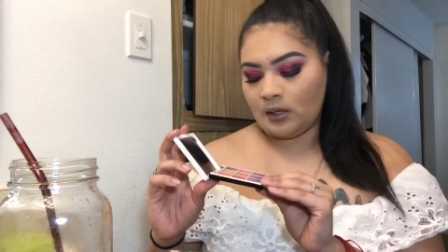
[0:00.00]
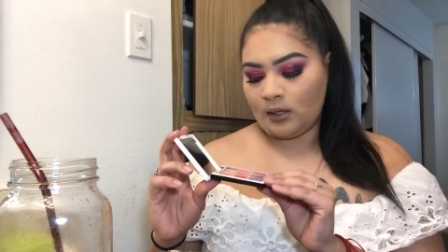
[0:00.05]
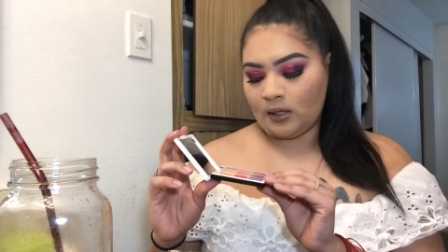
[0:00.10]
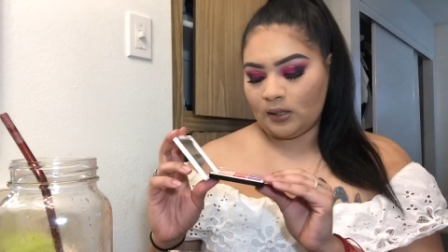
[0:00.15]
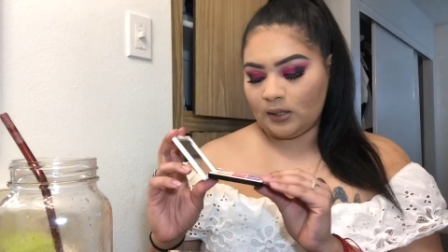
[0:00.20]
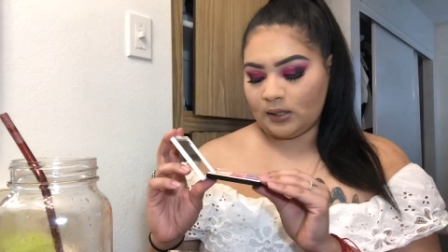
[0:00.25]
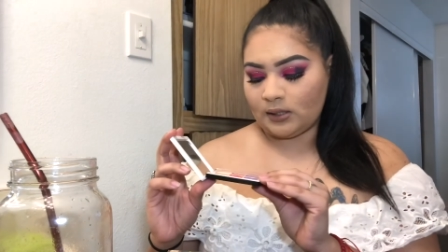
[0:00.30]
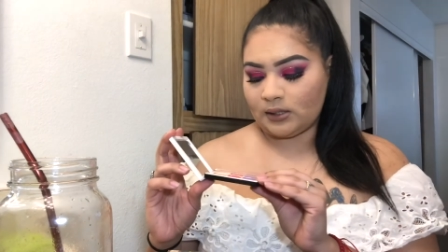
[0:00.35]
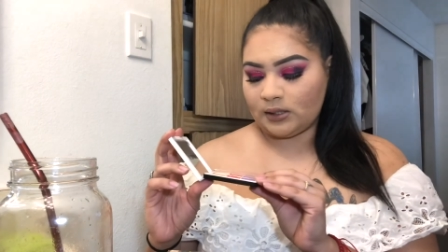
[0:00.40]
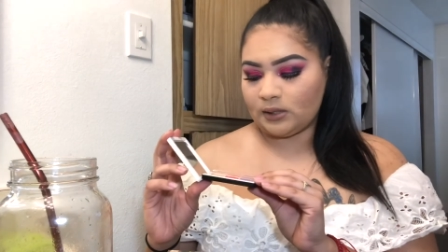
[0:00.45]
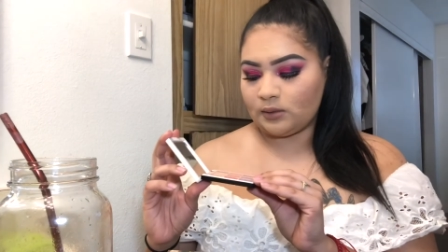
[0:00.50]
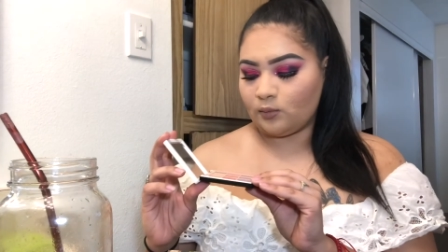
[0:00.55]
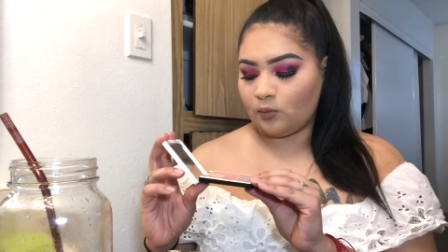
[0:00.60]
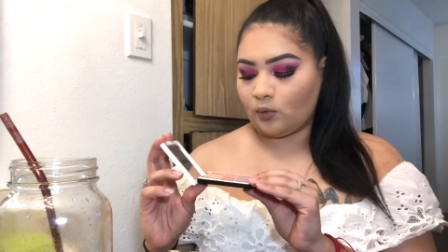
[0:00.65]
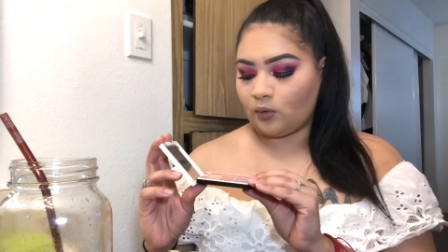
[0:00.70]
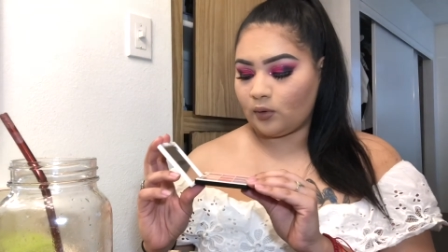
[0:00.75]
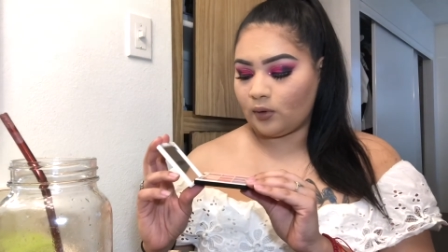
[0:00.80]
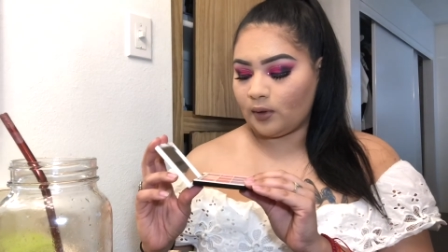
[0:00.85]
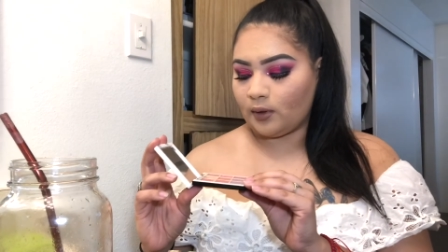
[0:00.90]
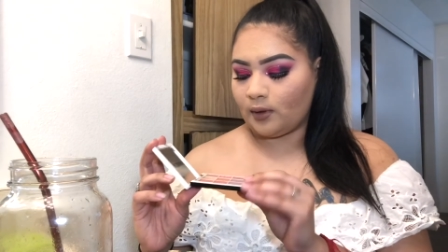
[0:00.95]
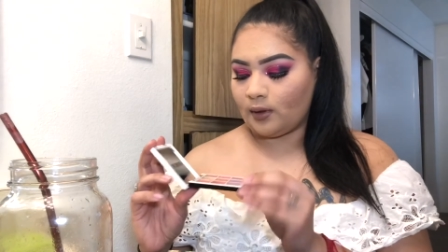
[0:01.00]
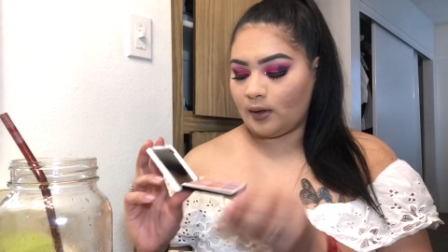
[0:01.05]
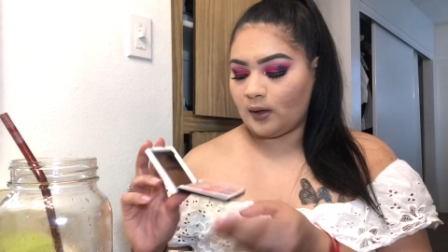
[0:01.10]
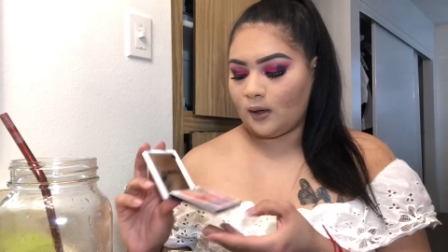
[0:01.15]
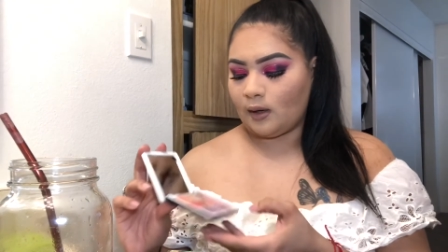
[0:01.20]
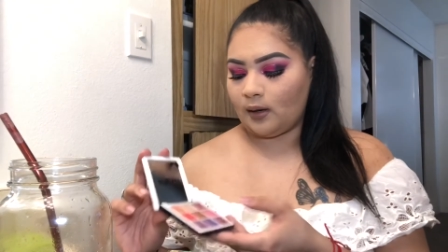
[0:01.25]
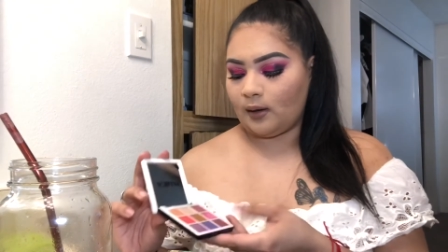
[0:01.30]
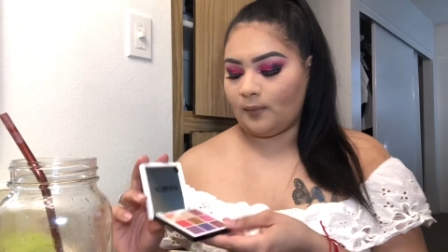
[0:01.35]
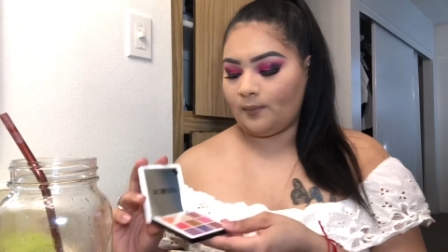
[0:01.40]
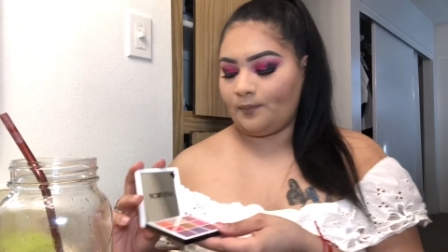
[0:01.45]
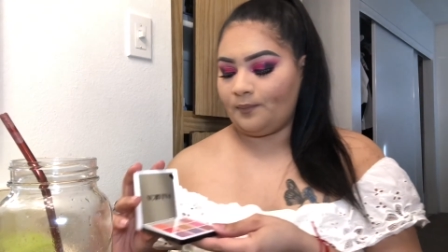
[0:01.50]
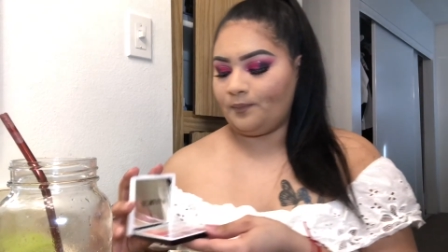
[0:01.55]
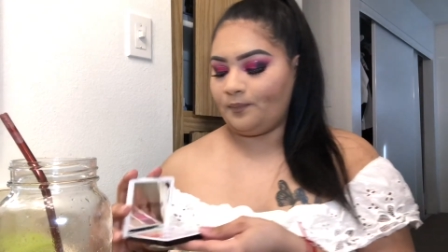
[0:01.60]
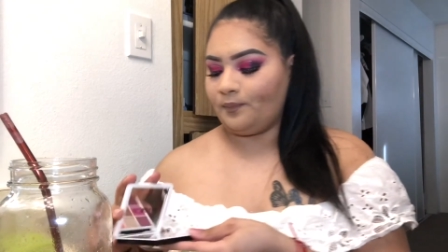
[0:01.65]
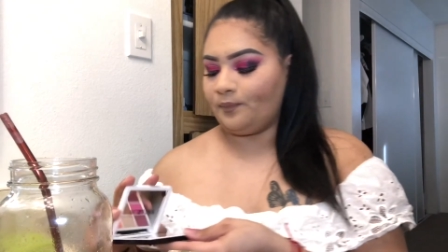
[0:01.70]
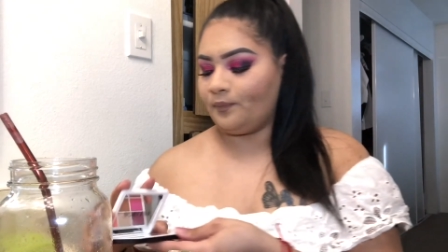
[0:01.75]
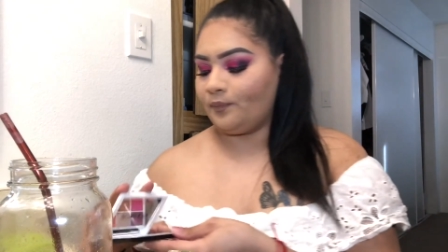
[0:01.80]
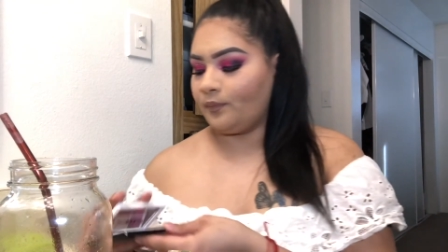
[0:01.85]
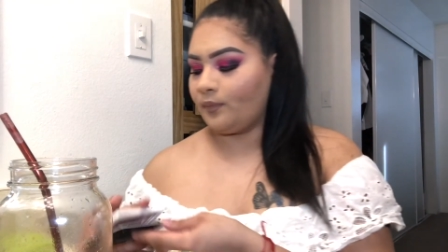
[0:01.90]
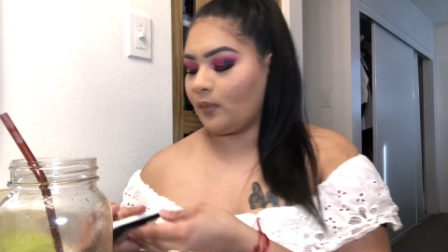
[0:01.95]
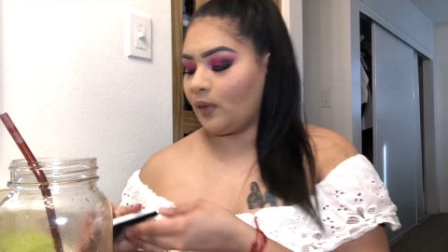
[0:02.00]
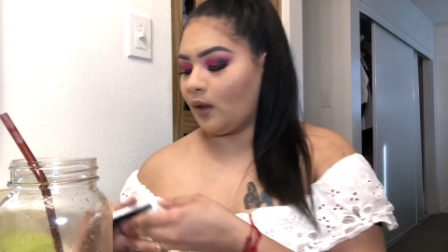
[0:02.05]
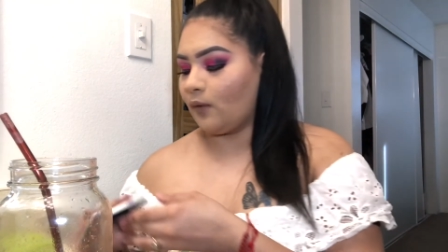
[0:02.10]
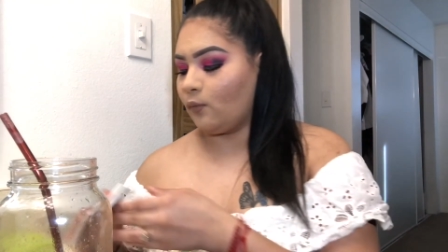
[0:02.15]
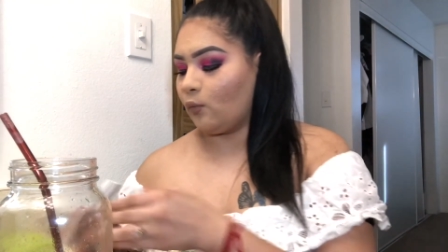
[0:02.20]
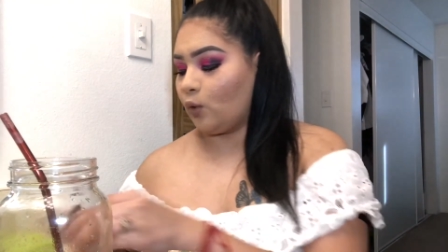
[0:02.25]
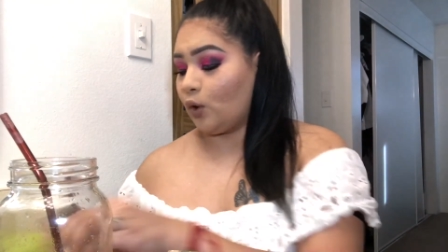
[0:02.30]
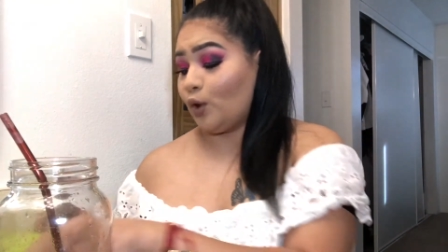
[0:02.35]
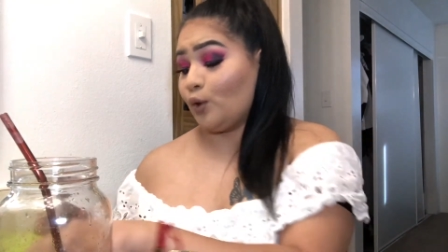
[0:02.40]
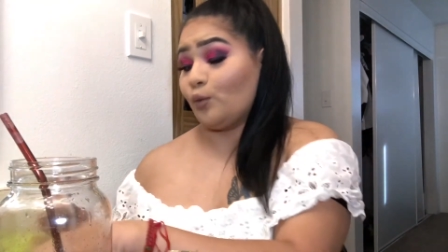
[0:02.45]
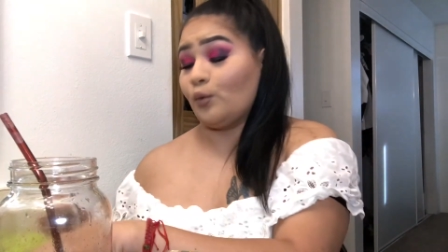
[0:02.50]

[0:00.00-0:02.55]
This is more um, when you